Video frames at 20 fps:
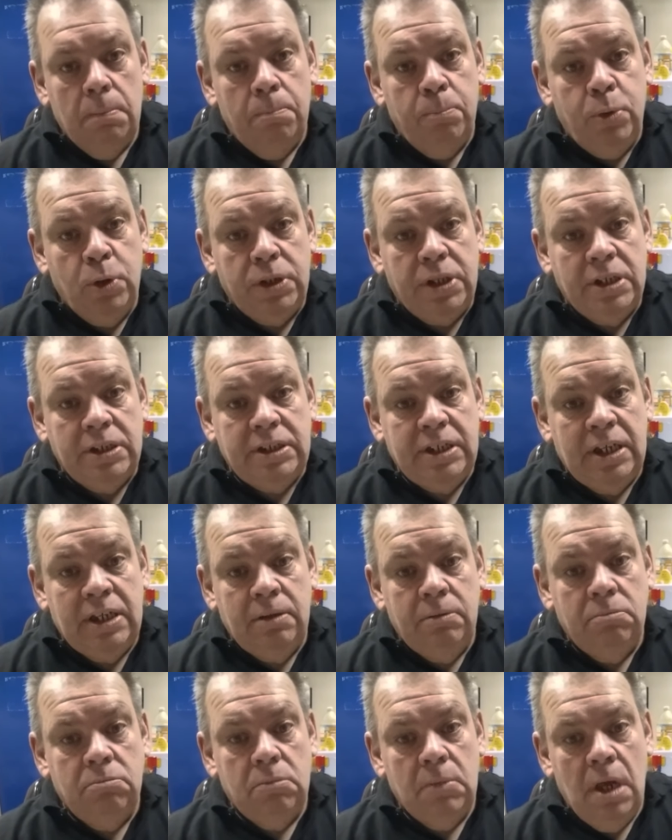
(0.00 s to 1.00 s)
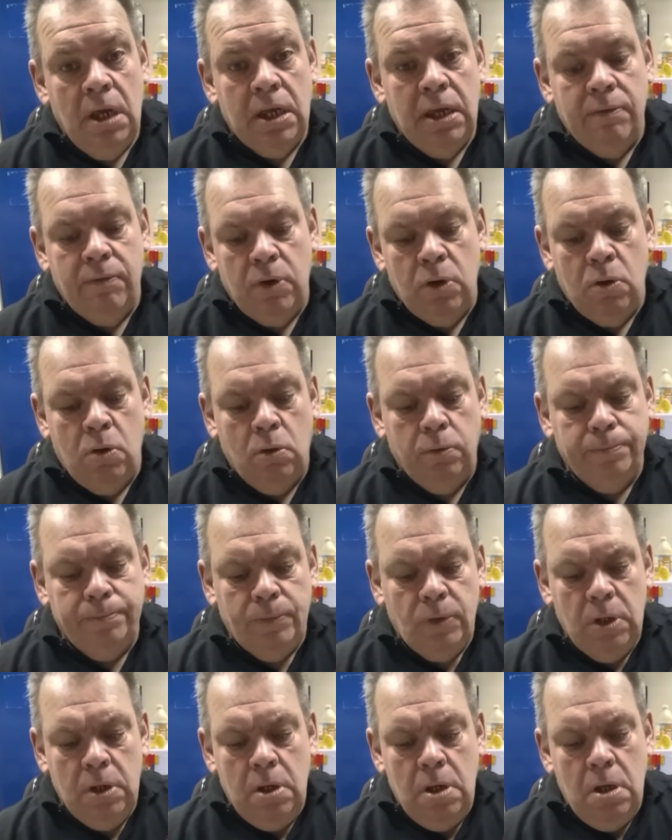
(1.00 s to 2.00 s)
put this in and give it a go.
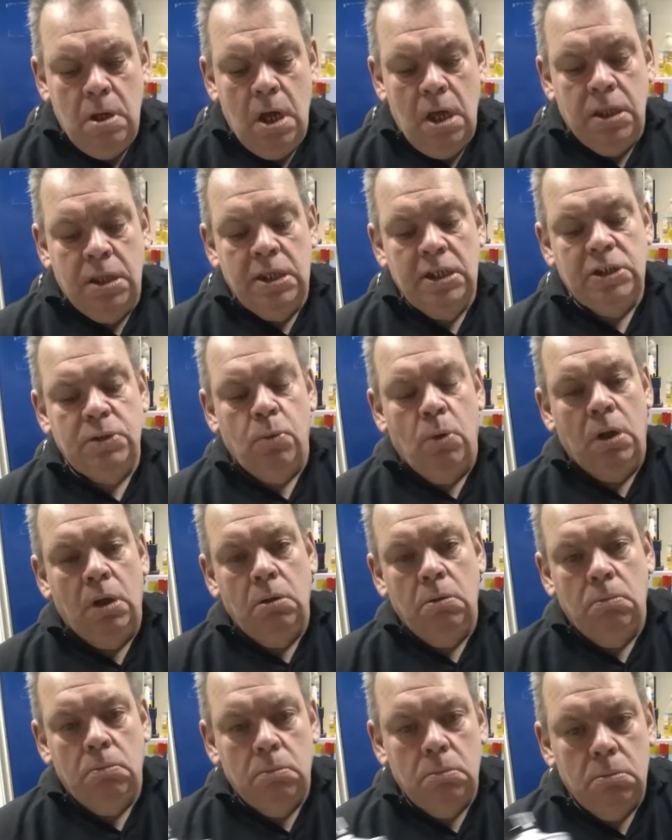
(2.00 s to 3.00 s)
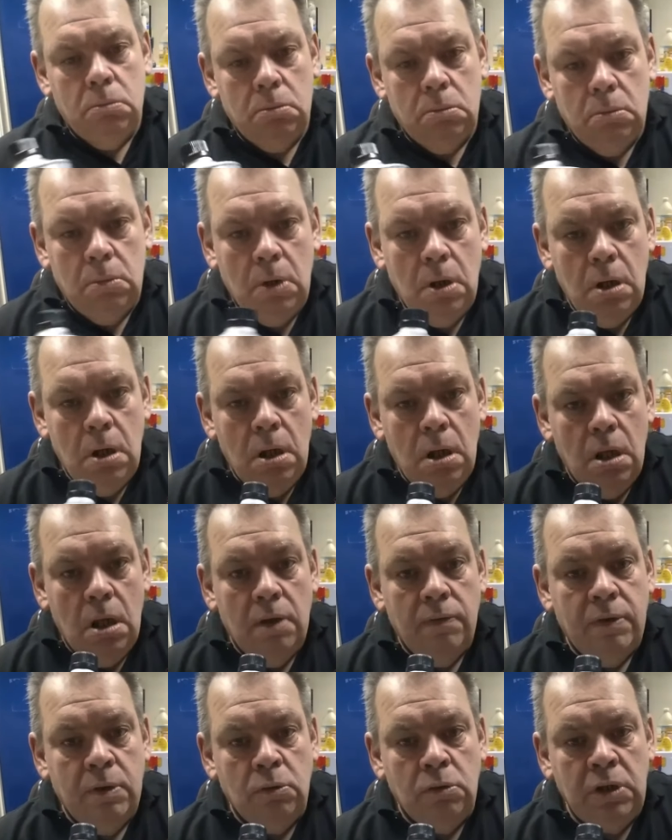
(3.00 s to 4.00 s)
And this one
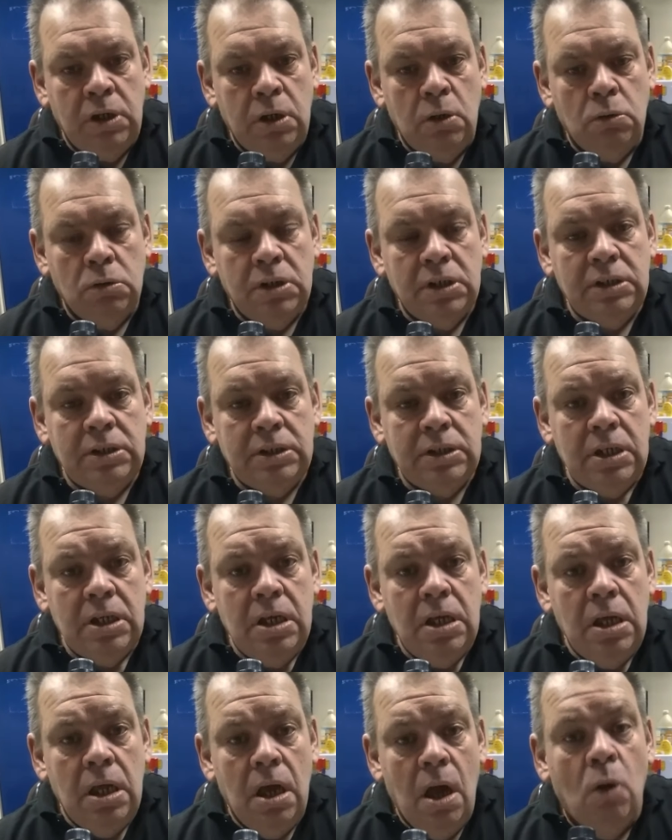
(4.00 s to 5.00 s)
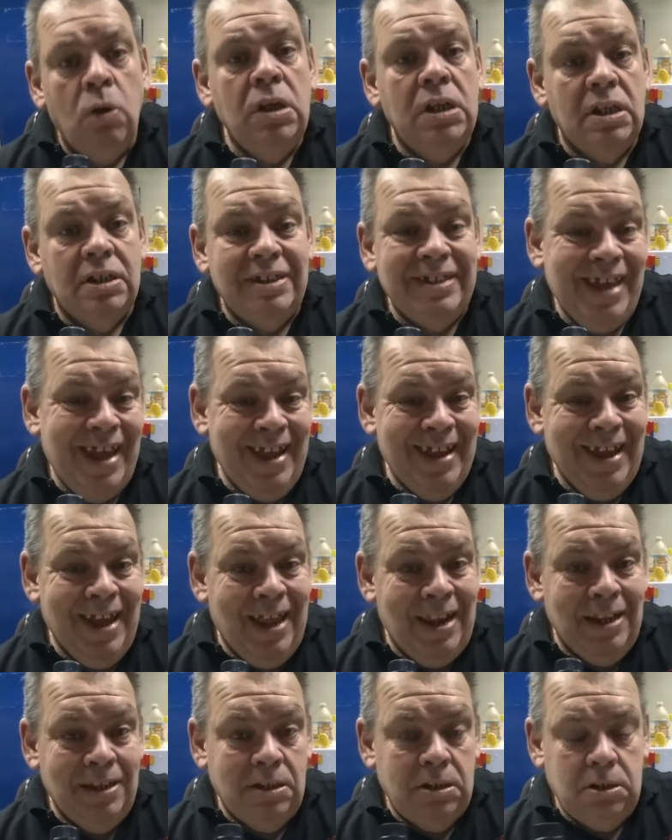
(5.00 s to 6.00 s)
I've only noticed, only does 10
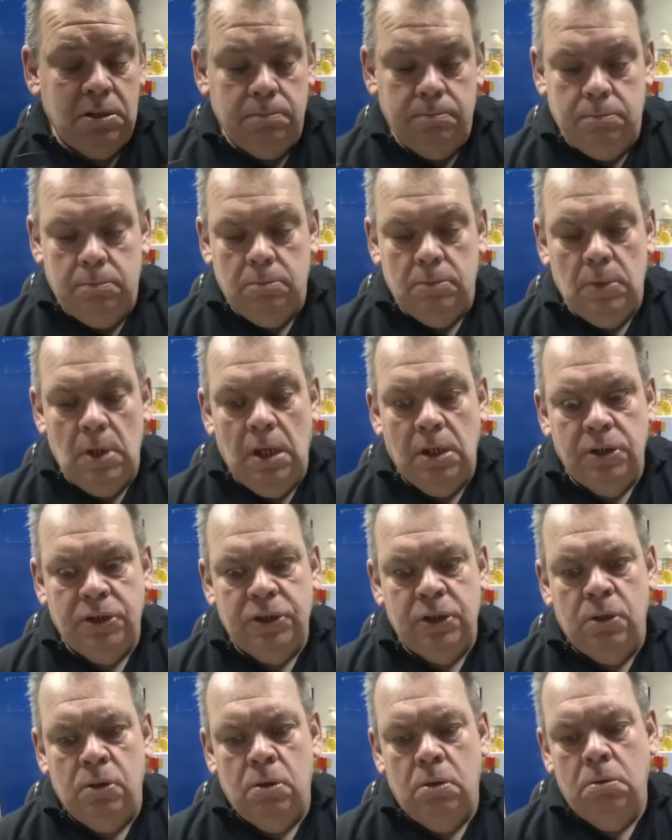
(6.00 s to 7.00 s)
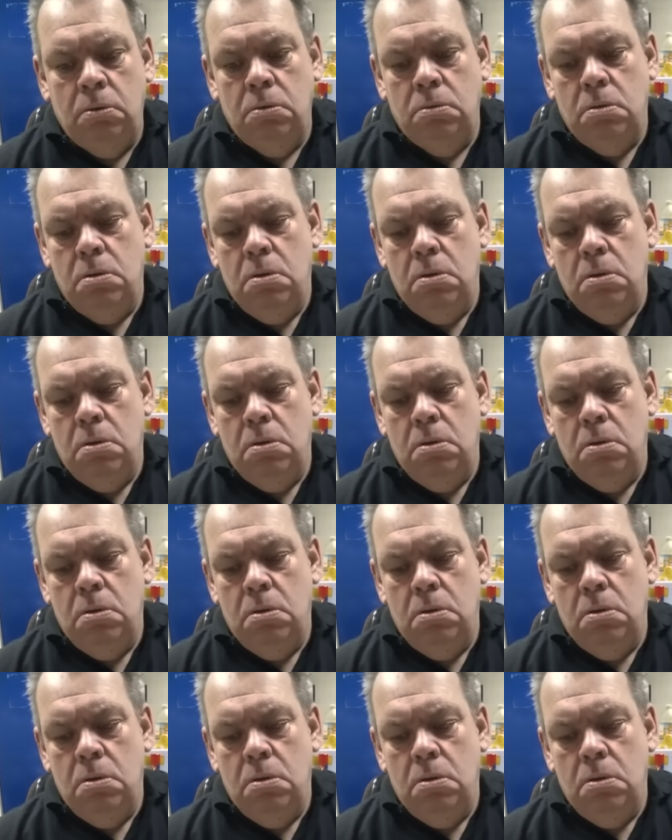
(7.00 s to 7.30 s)
gallons. So